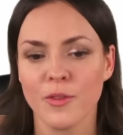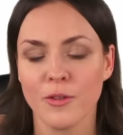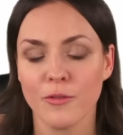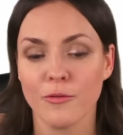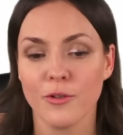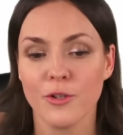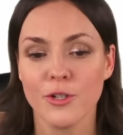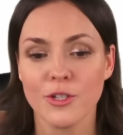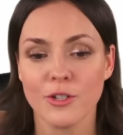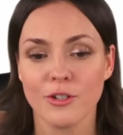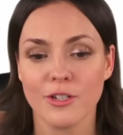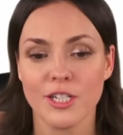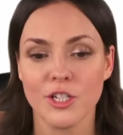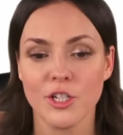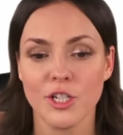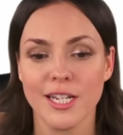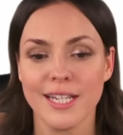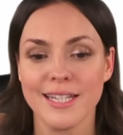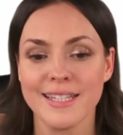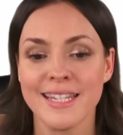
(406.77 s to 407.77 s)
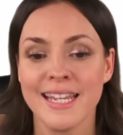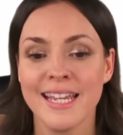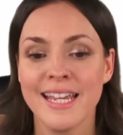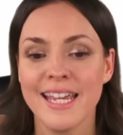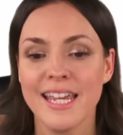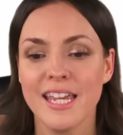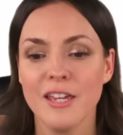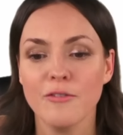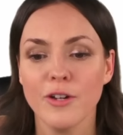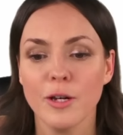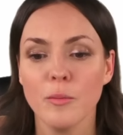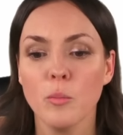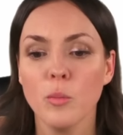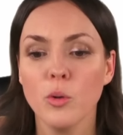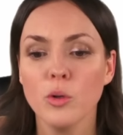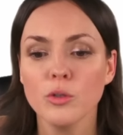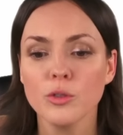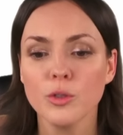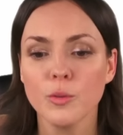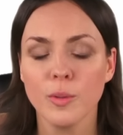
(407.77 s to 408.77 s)
The first condition is if I
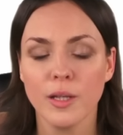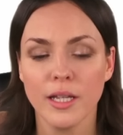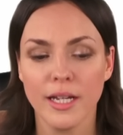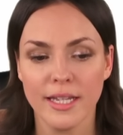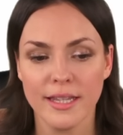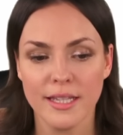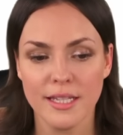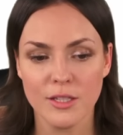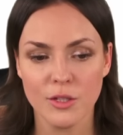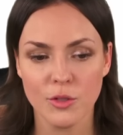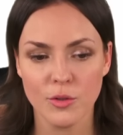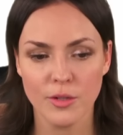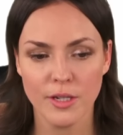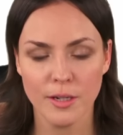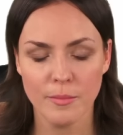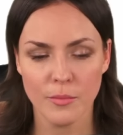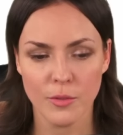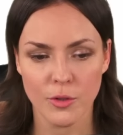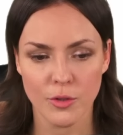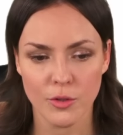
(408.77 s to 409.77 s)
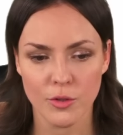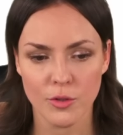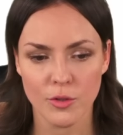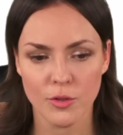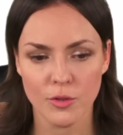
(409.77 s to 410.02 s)
multiply these two numbers,